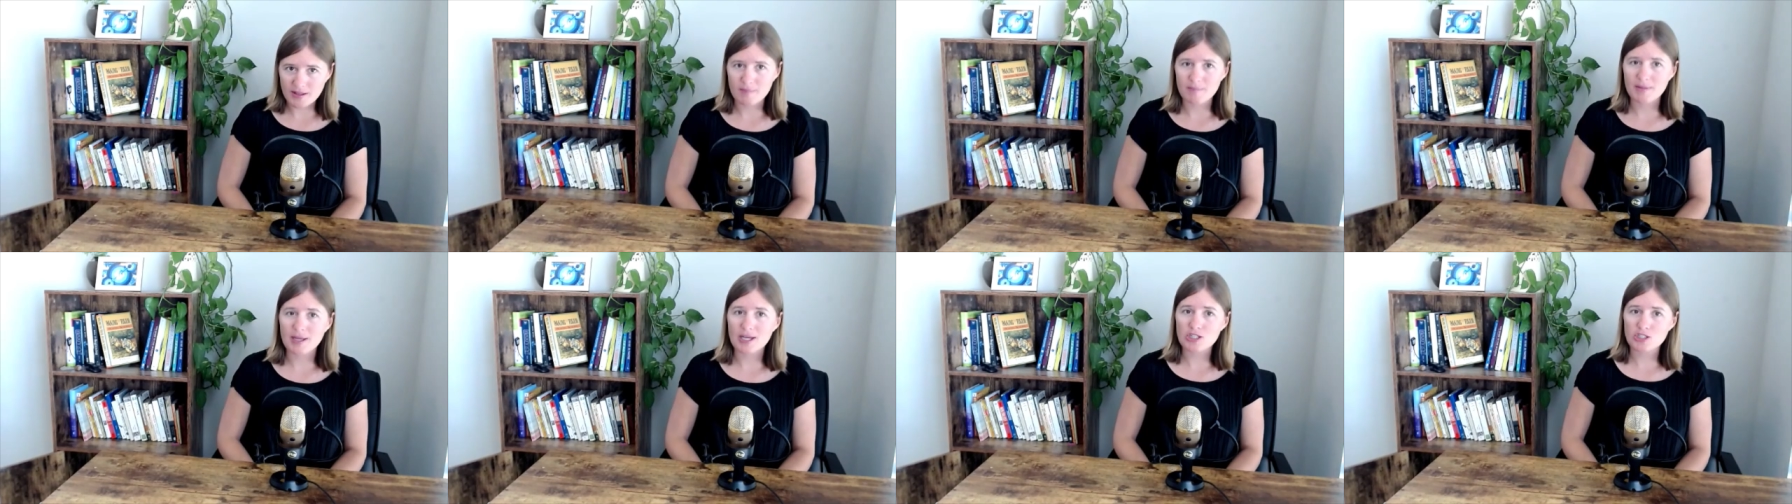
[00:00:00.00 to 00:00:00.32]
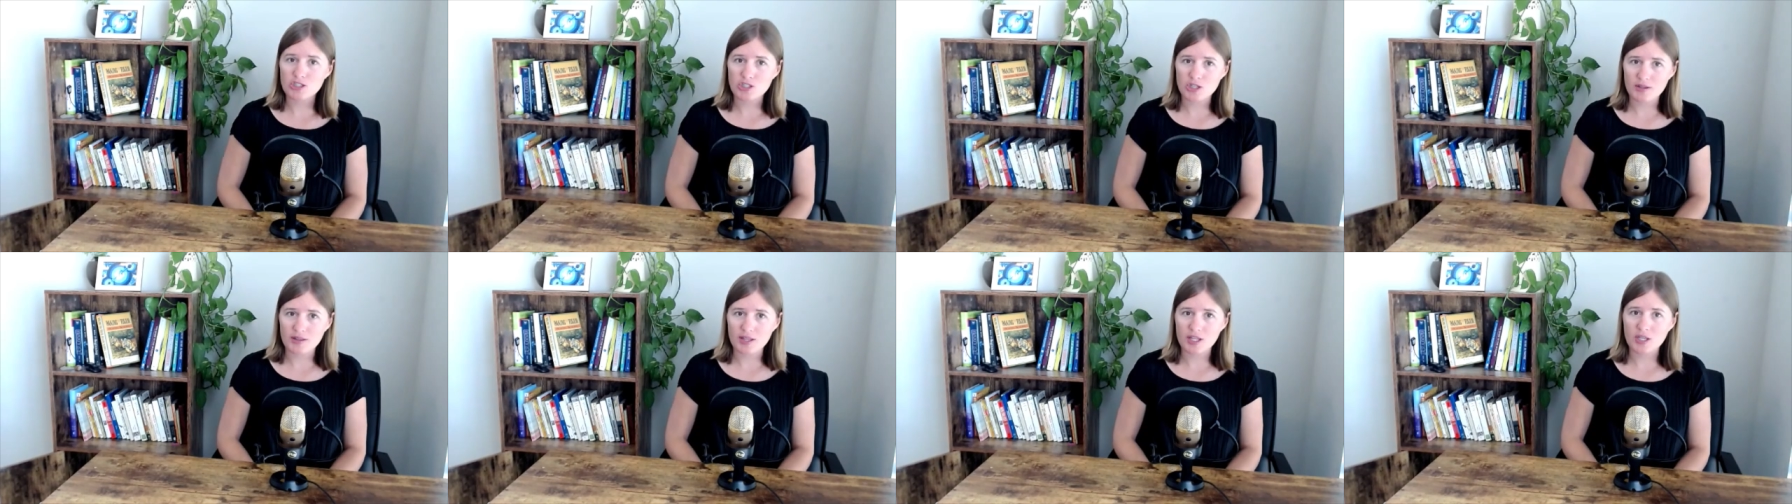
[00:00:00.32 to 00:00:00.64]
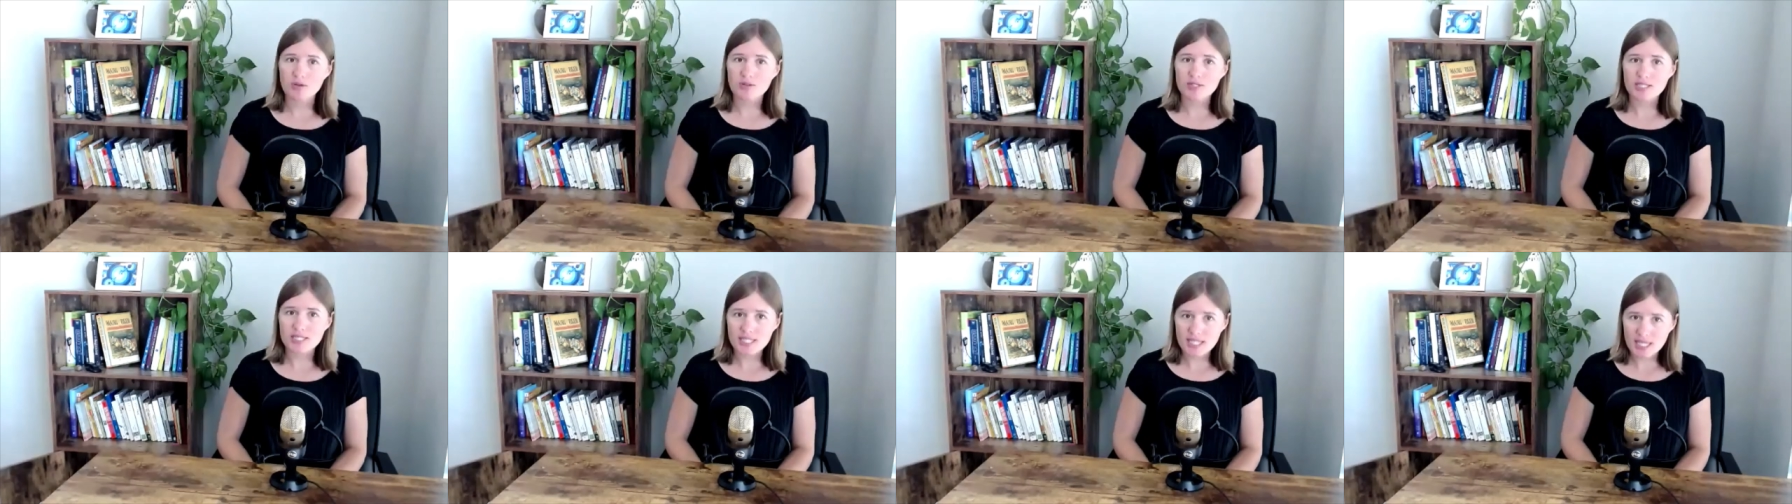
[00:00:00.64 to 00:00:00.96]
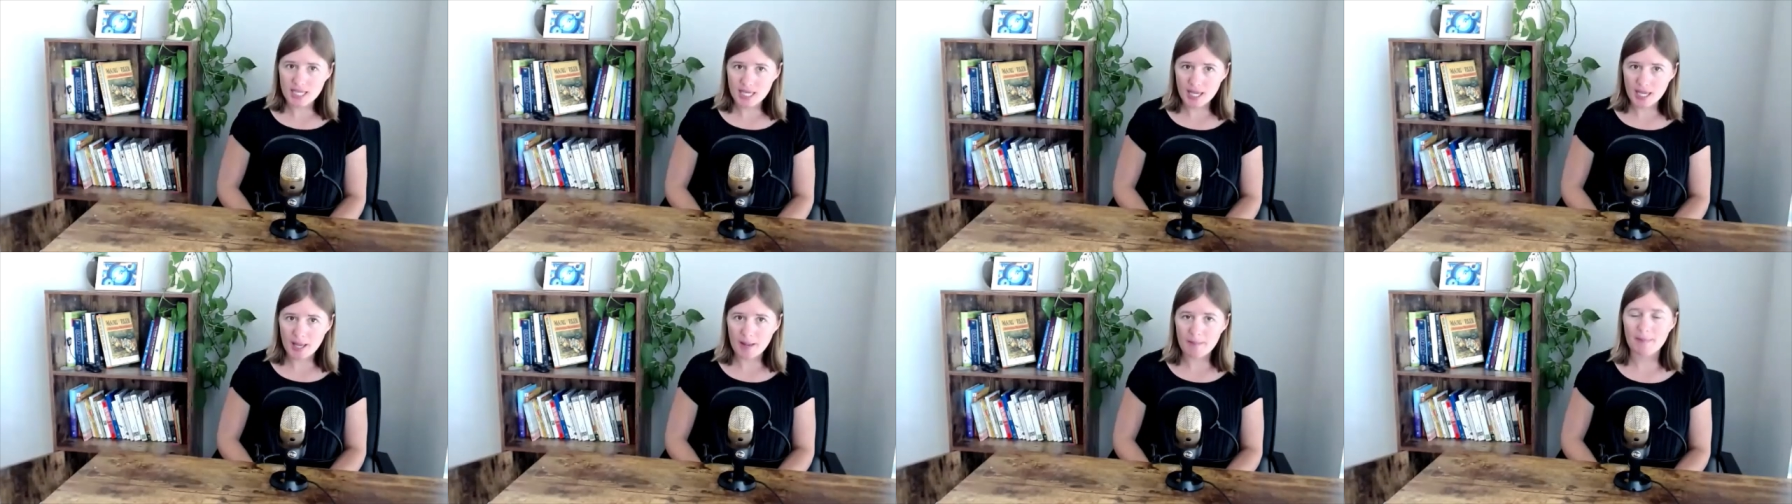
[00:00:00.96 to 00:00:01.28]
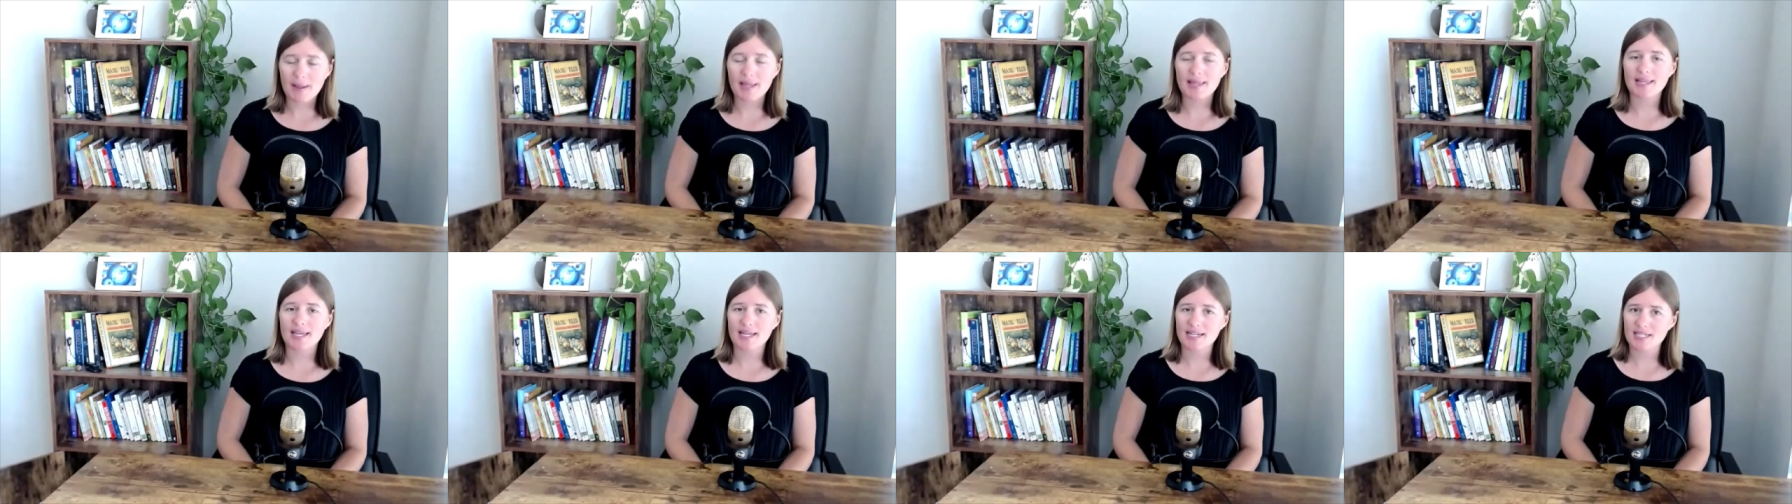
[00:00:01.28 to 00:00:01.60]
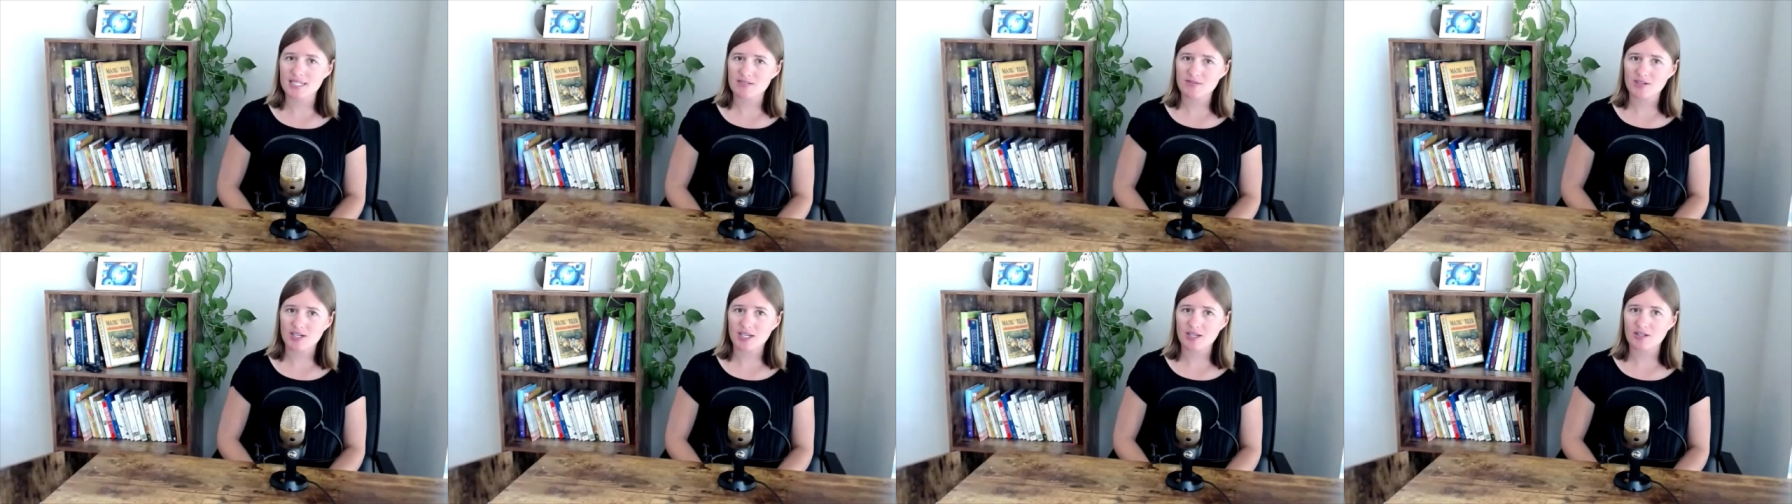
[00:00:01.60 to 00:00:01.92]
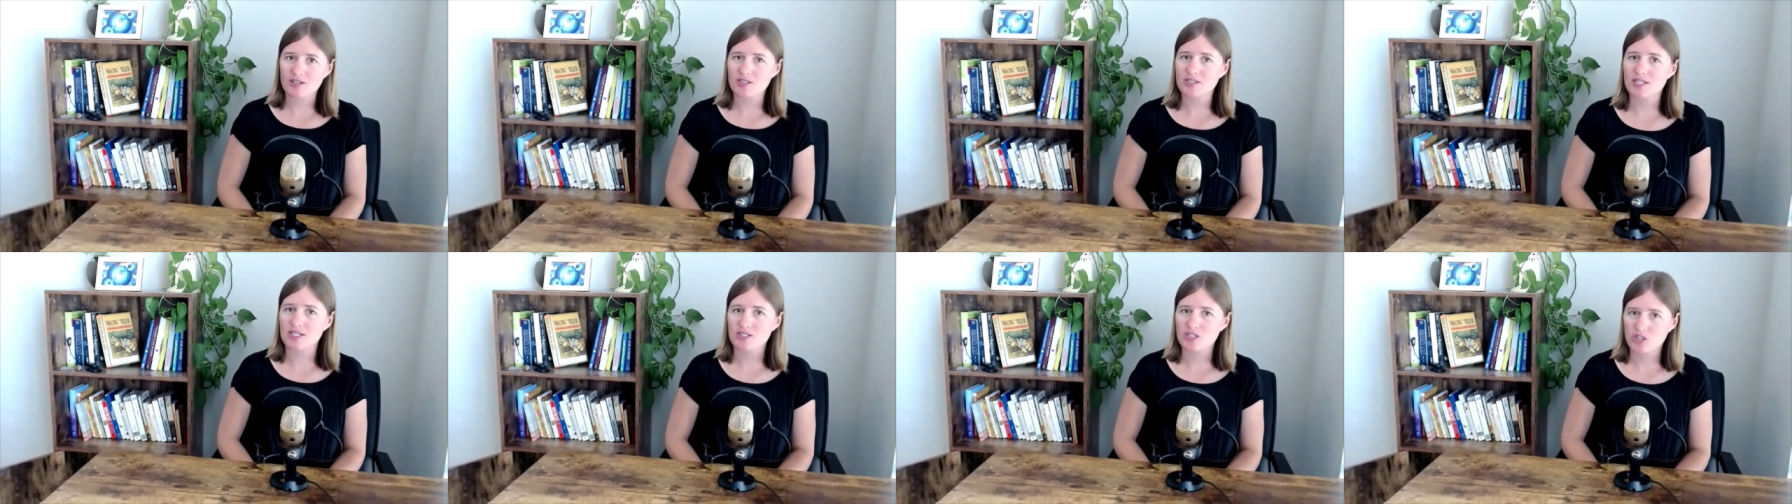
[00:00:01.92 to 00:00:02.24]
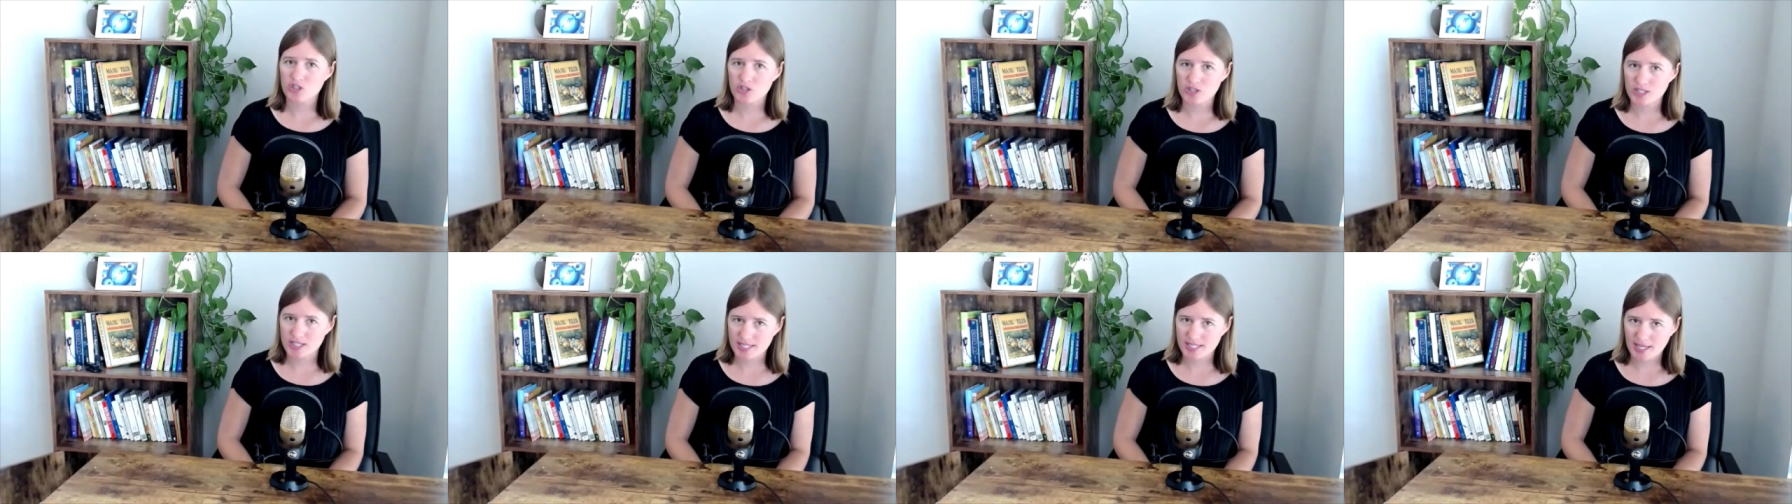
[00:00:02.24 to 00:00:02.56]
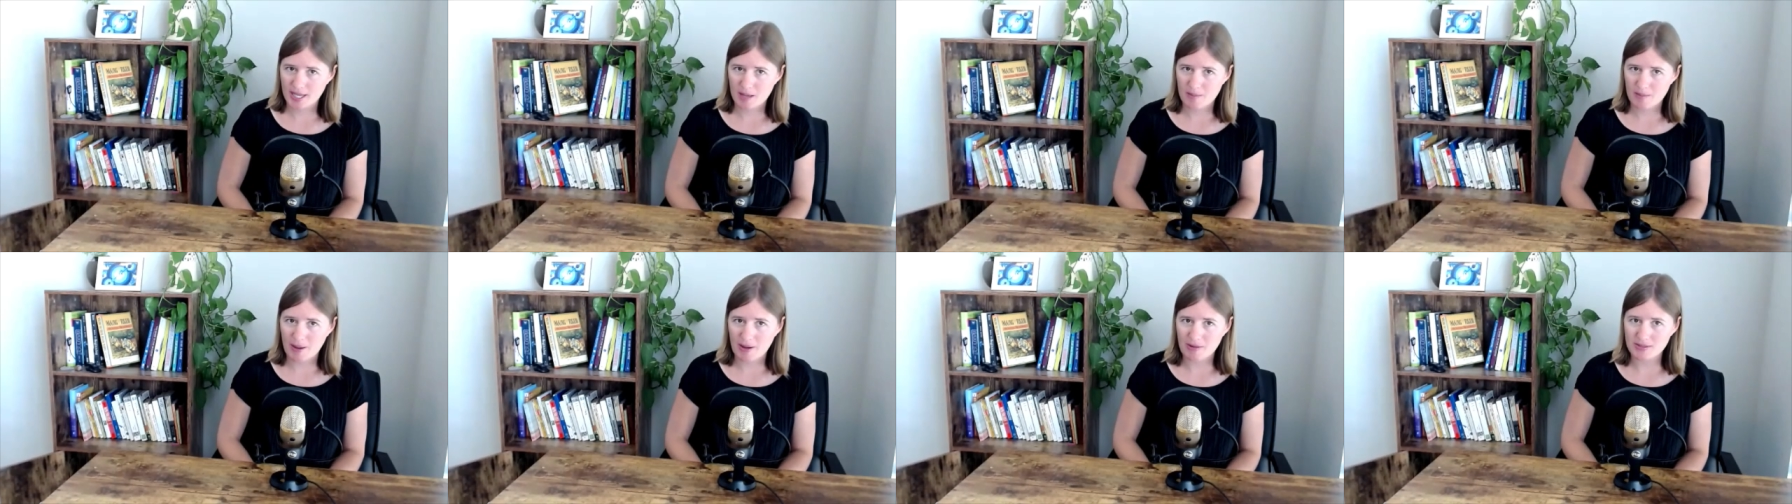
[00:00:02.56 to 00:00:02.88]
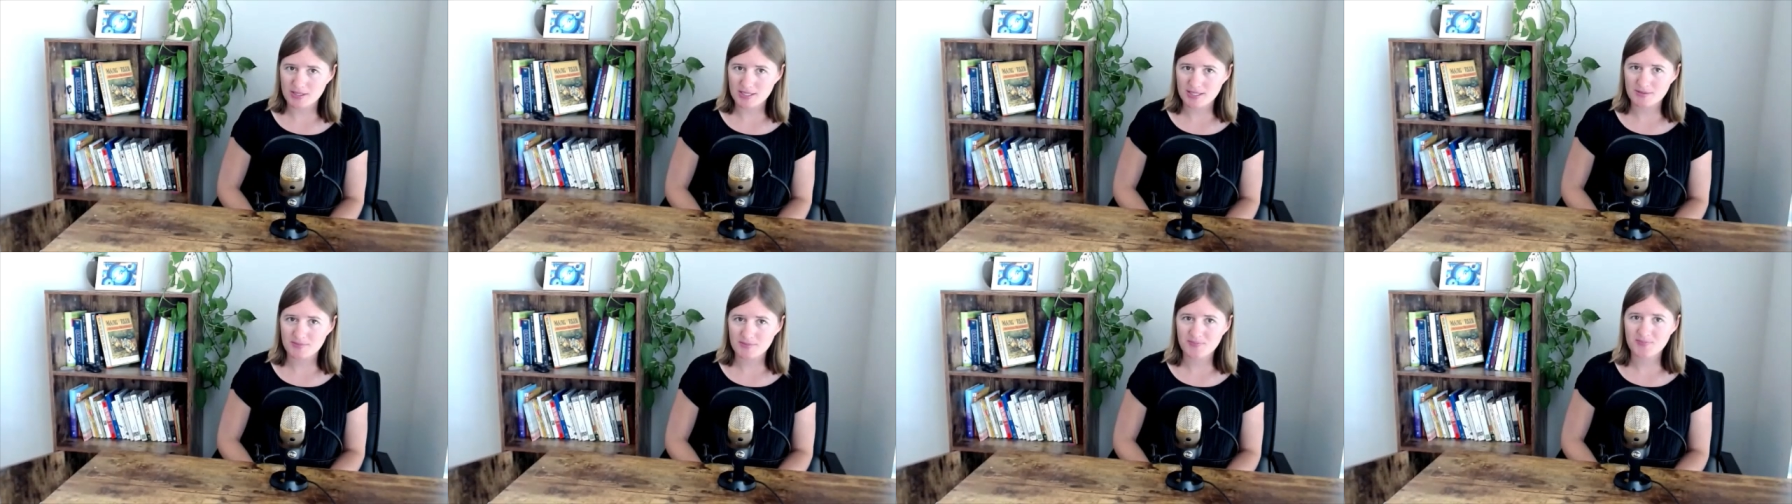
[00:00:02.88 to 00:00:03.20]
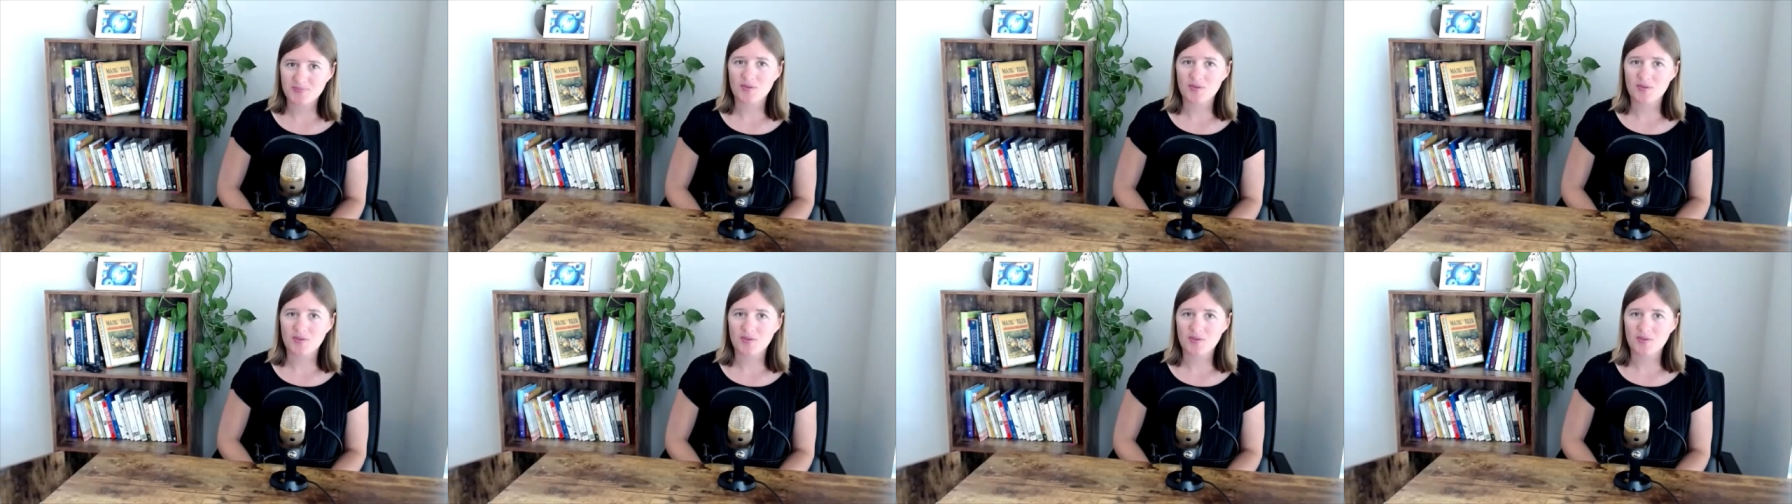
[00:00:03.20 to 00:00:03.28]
and make sure that you see my latest videos as soon as they come out.